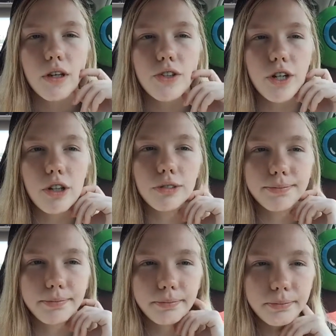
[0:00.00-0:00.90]
So,
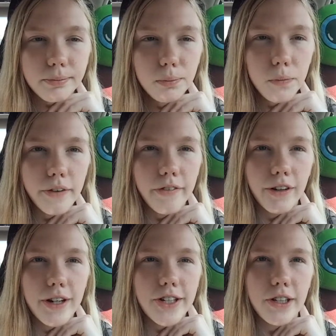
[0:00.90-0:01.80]
for the
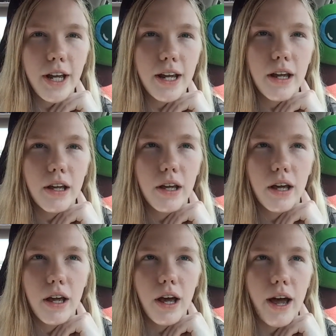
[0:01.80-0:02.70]
rest of the night,
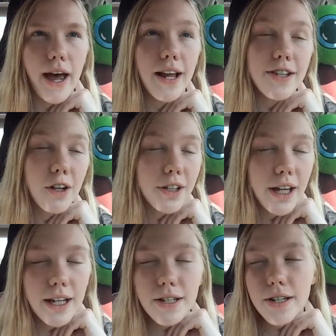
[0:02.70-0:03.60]
I had to tell the
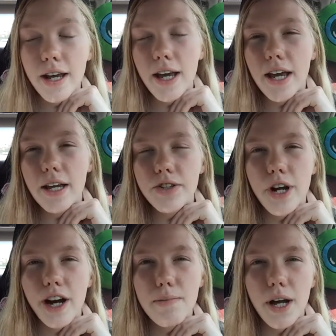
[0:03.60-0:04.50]
kids, hey,
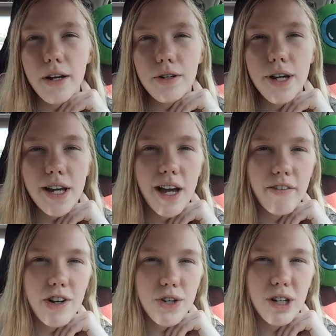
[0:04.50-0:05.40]
sorry, bud, you can't have
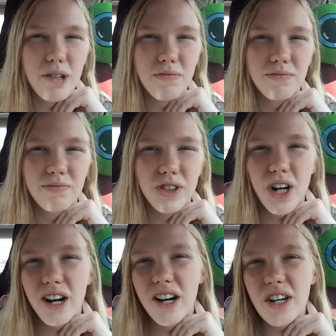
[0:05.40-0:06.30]
ice cream.
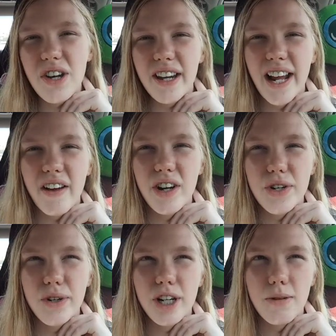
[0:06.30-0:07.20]
Sorry, you can't have
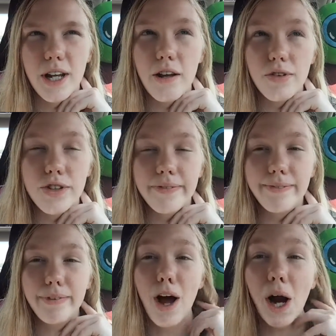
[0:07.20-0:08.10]
ice cream. And it was
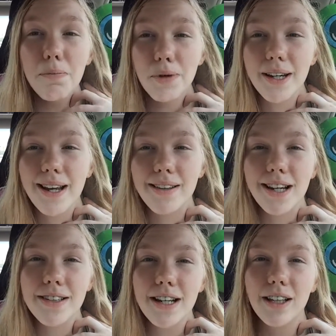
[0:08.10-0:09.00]
the heartbreaking thing,
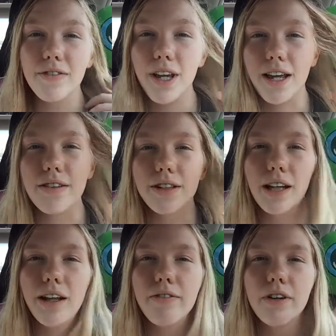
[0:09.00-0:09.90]
because I love kids, and I
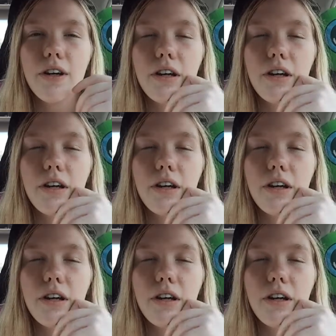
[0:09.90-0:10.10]
love